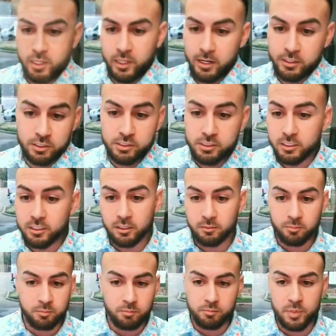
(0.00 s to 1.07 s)
that I just need
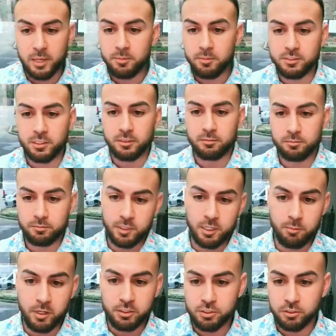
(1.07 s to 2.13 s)
to babysit and
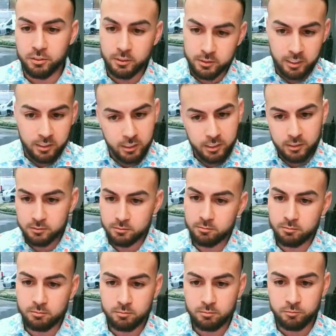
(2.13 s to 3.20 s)
make sure that they get
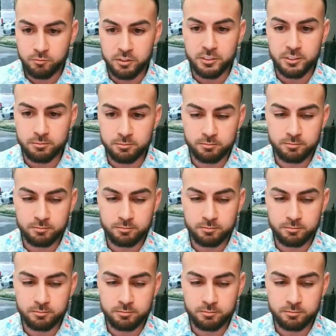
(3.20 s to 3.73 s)
funded.